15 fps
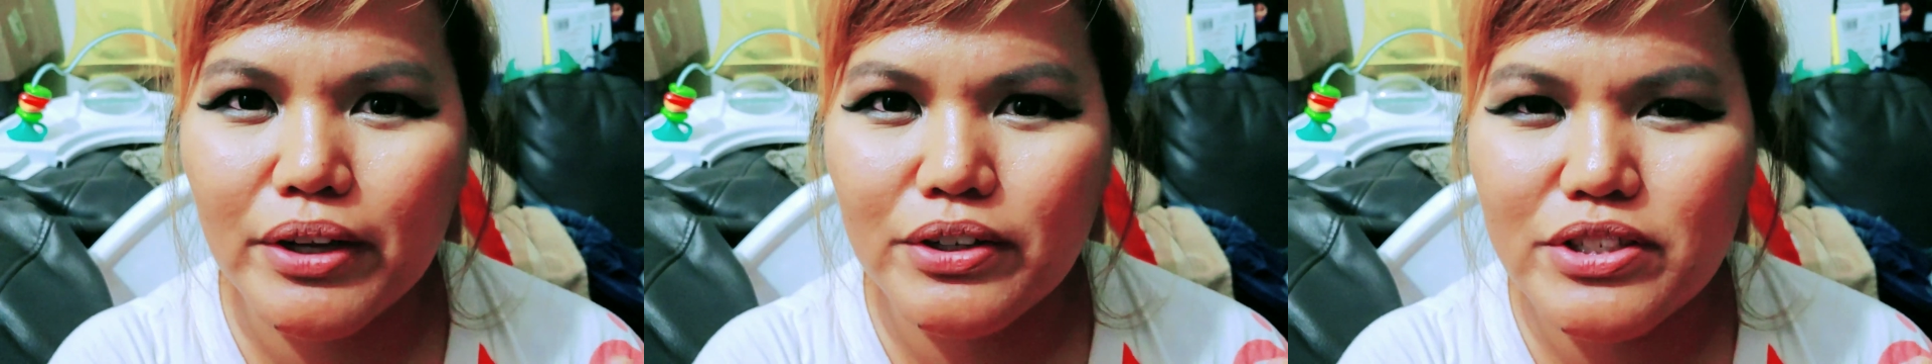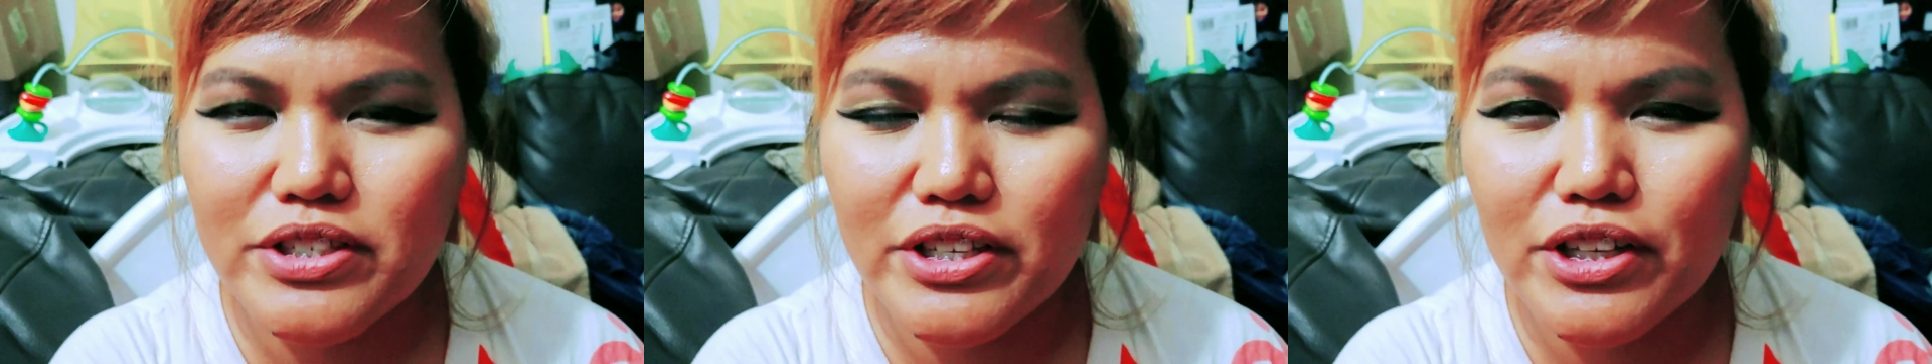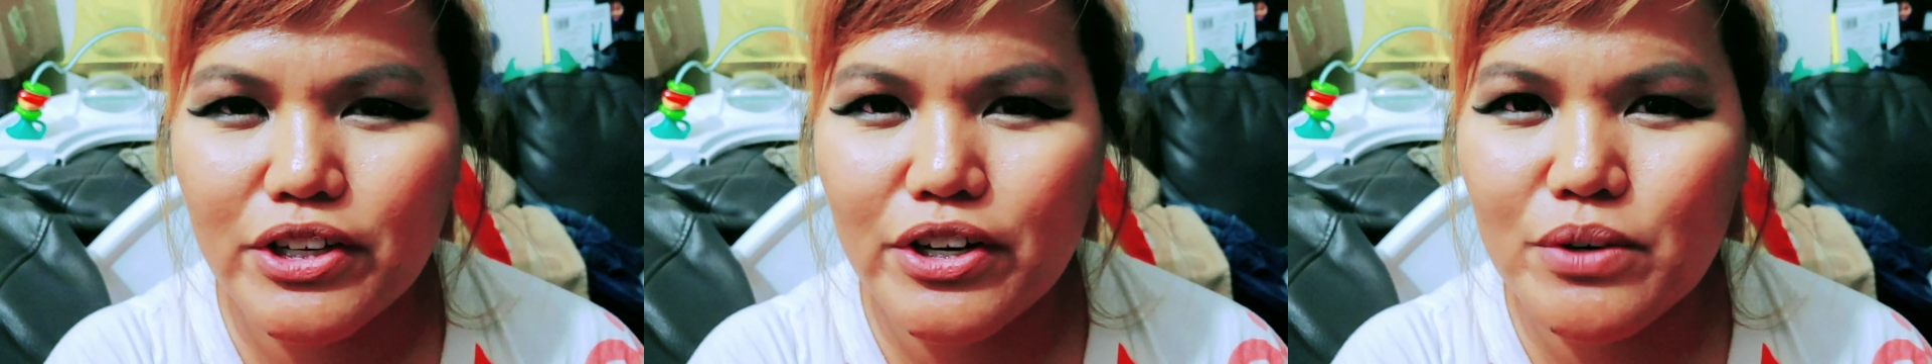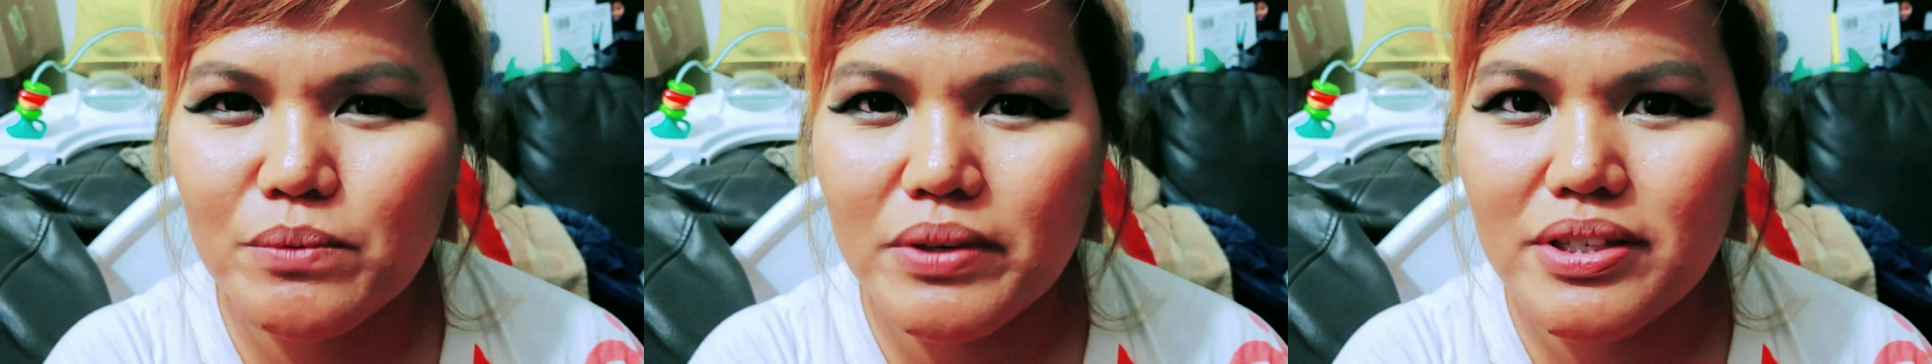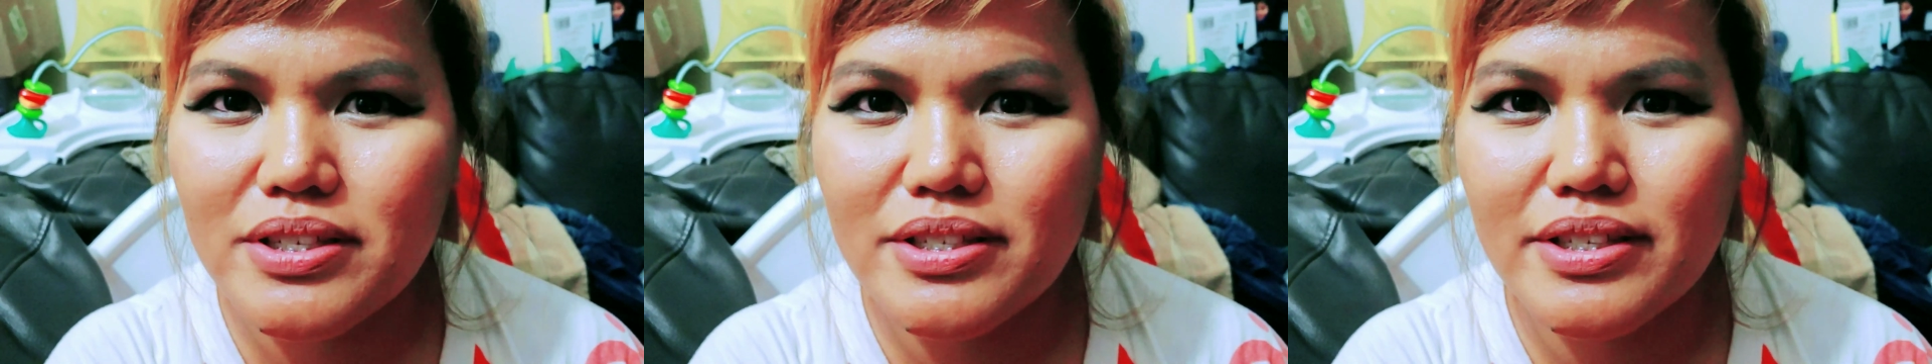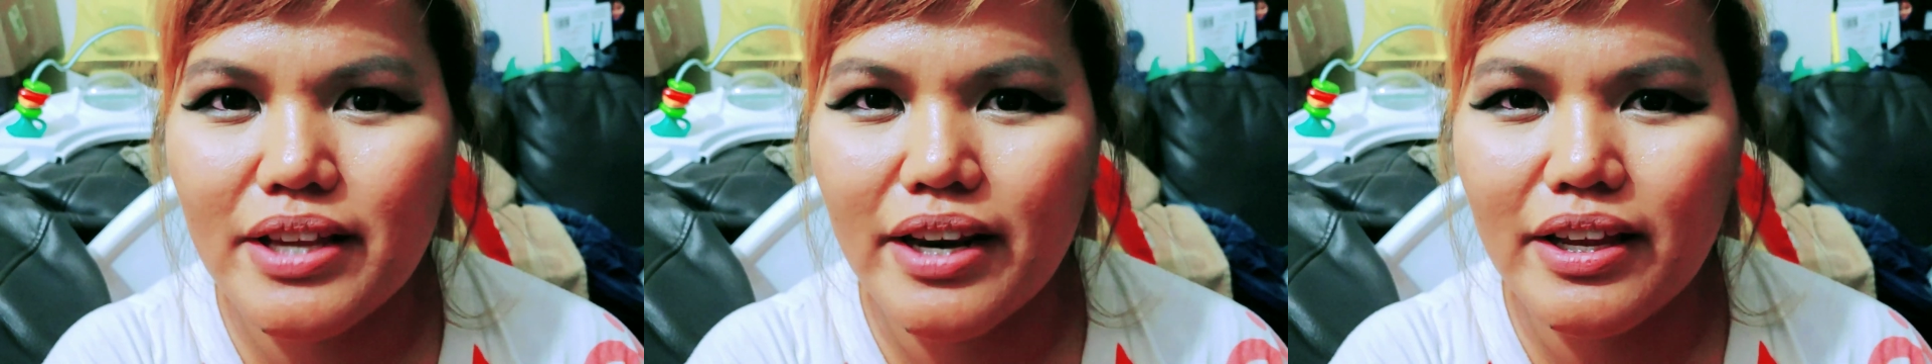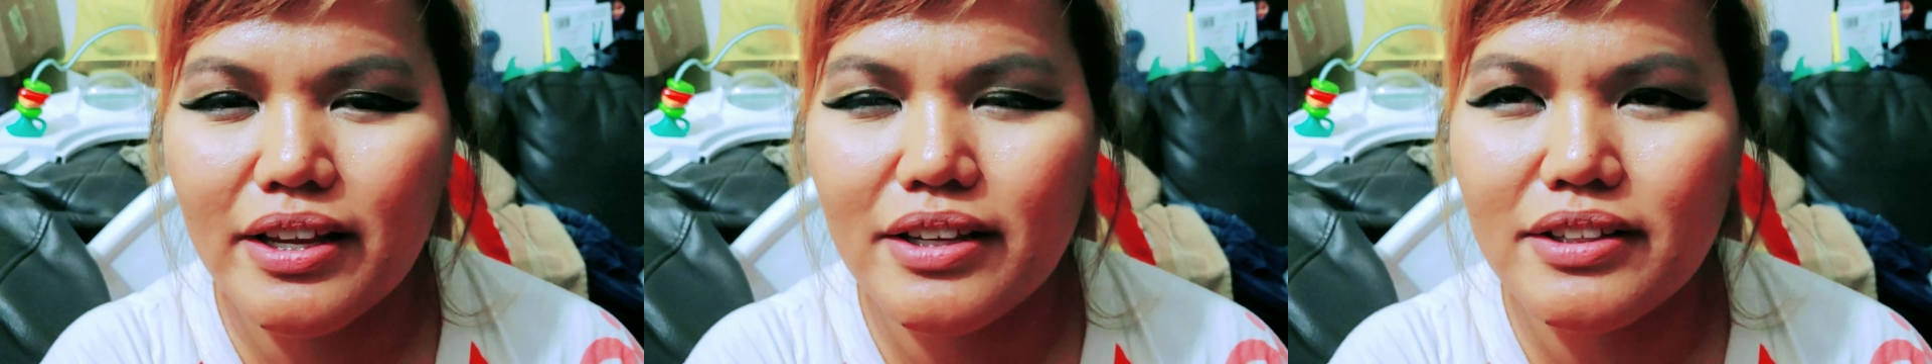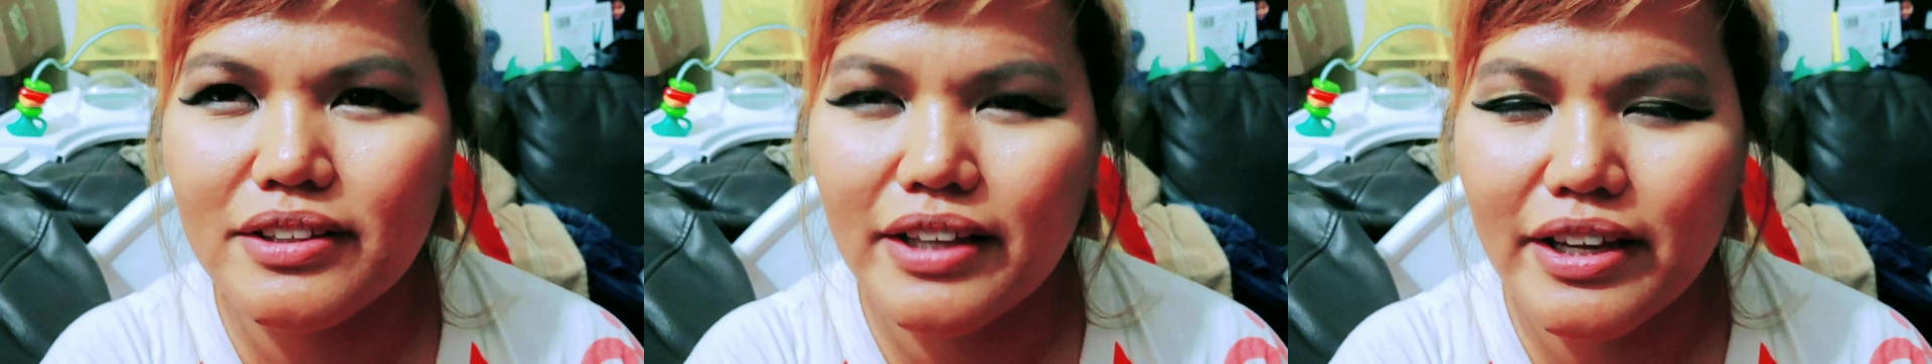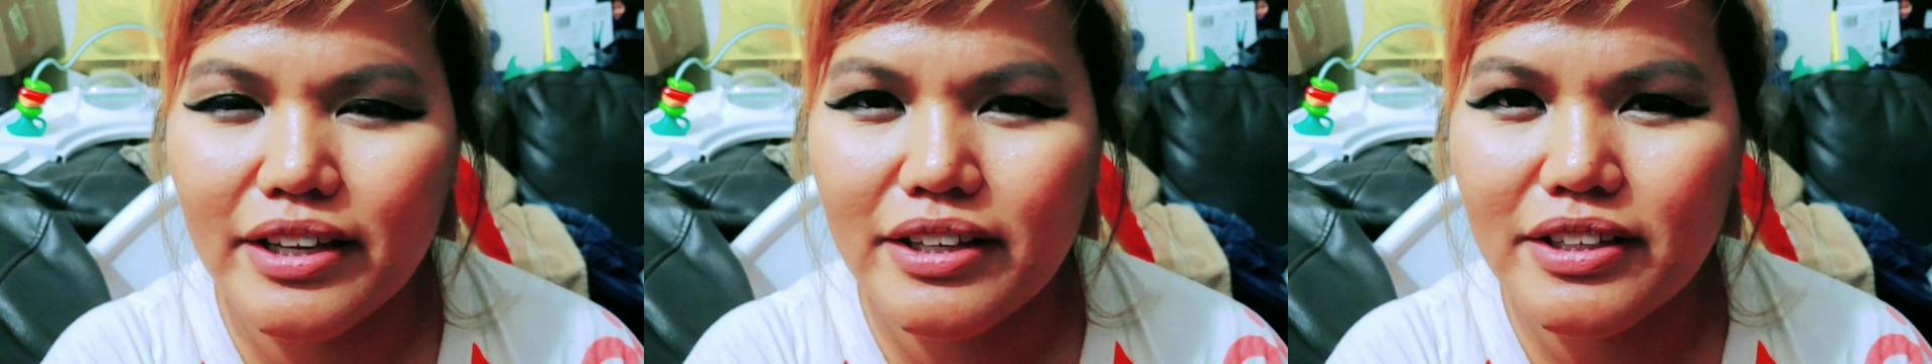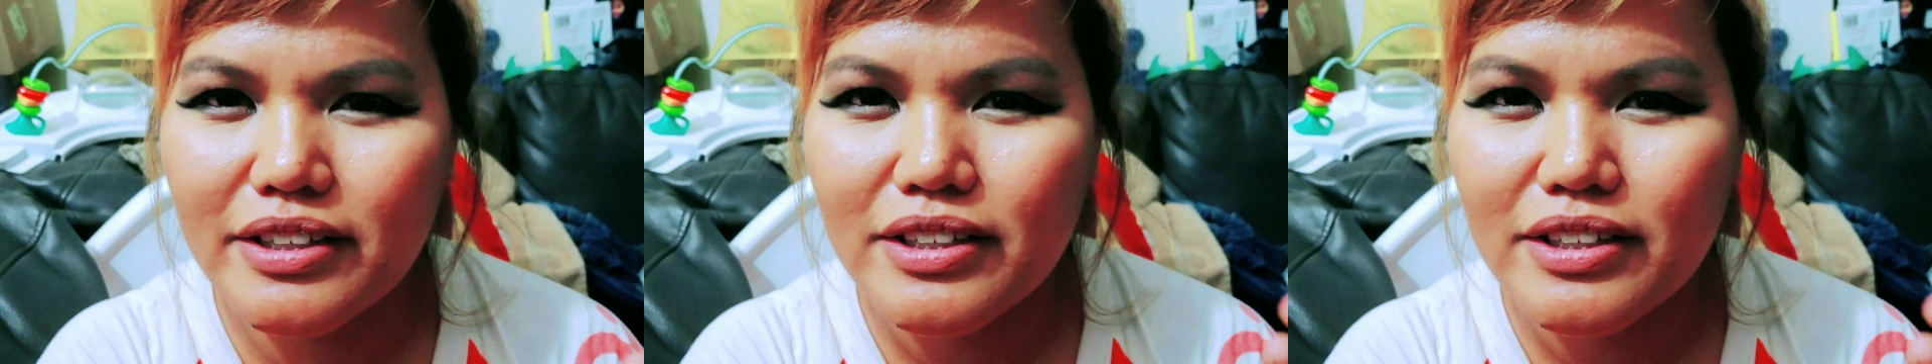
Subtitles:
concealer was setting, like